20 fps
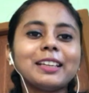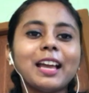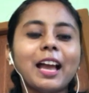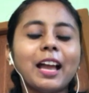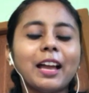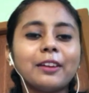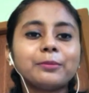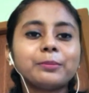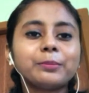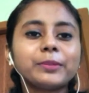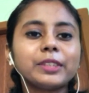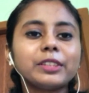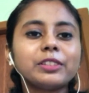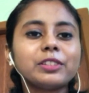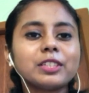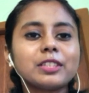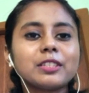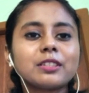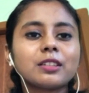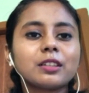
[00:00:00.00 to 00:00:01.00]
I've been
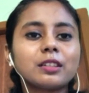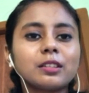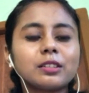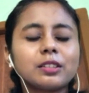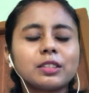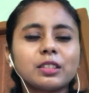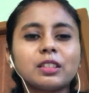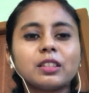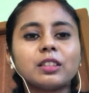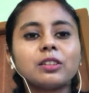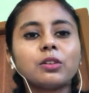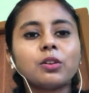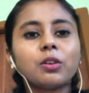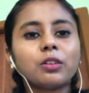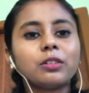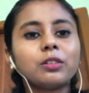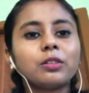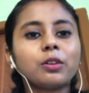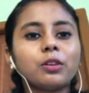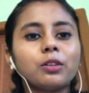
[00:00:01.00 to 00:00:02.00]
researching
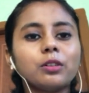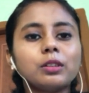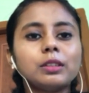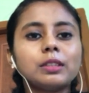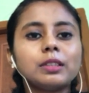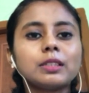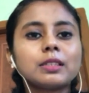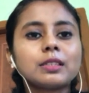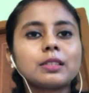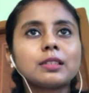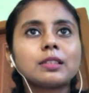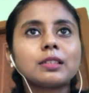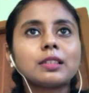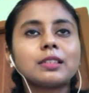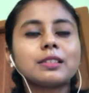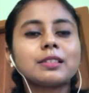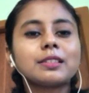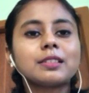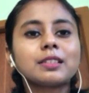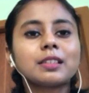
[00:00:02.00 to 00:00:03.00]
on all this
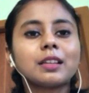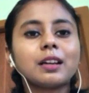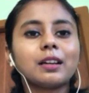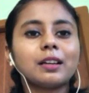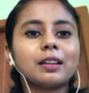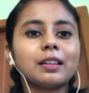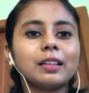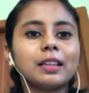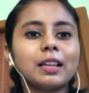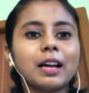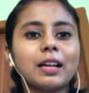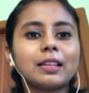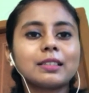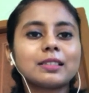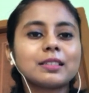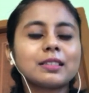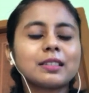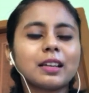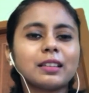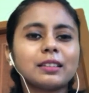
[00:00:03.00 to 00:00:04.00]
since
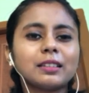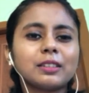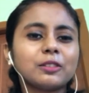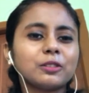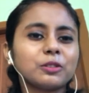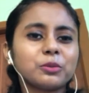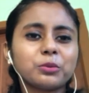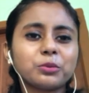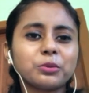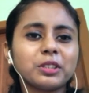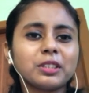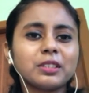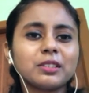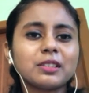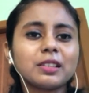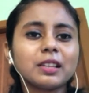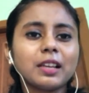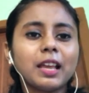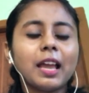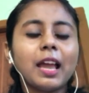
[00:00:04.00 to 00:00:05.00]
last, I think, 2
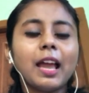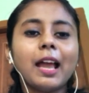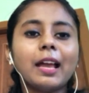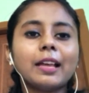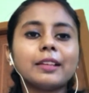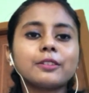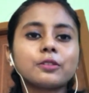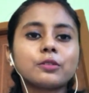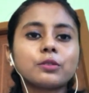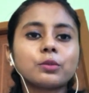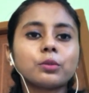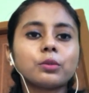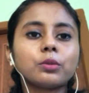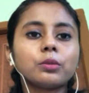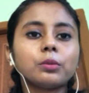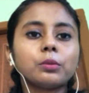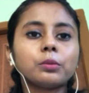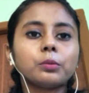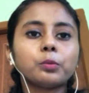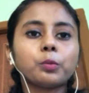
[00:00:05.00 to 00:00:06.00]
years. And
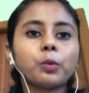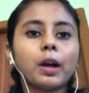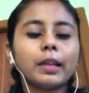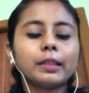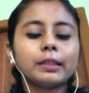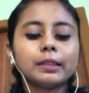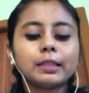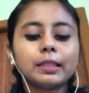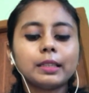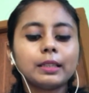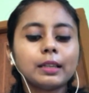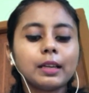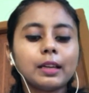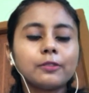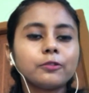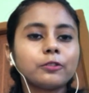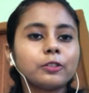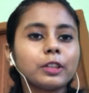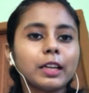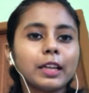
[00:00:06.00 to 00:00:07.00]
so one thing I
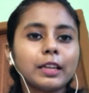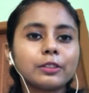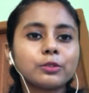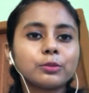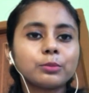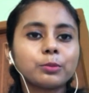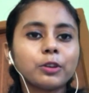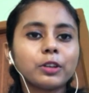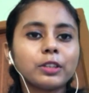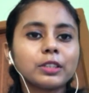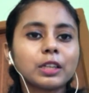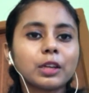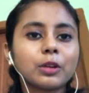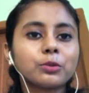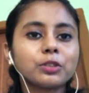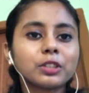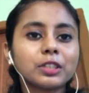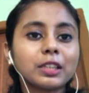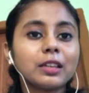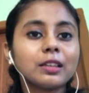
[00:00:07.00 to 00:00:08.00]
would like to point
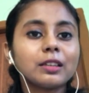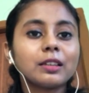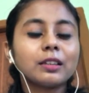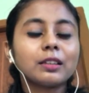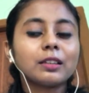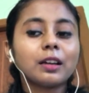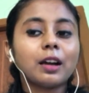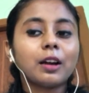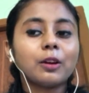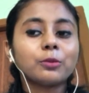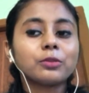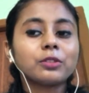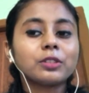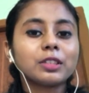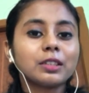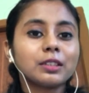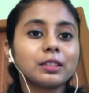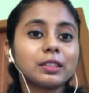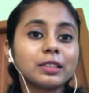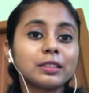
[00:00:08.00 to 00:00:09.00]
out here
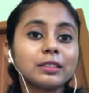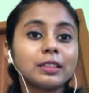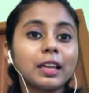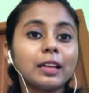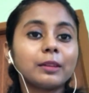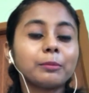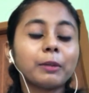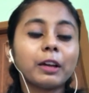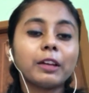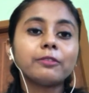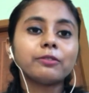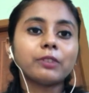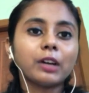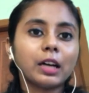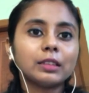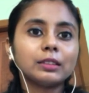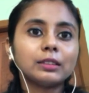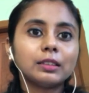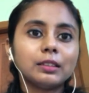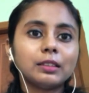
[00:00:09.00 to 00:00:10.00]
is that my
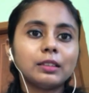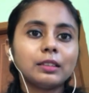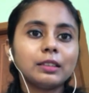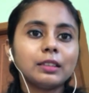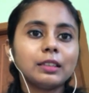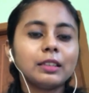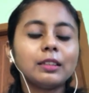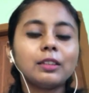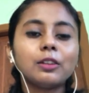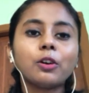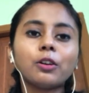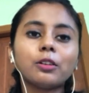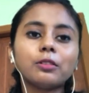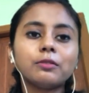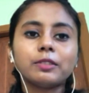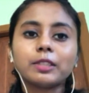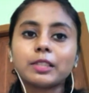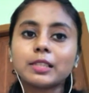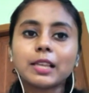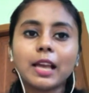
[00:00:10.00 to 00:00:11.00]
father, he
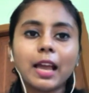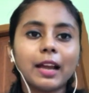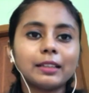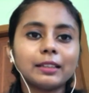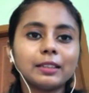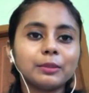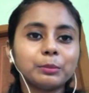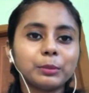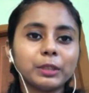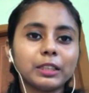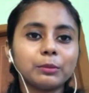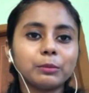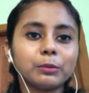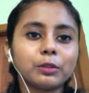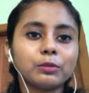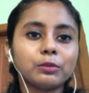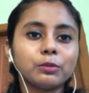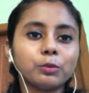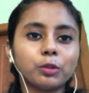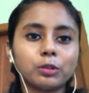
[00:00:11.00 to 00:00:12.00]
always had a
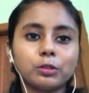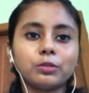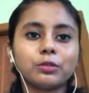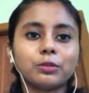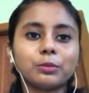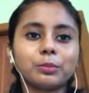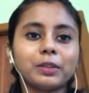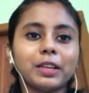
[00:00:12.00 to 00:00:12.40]
minimal wardrobe.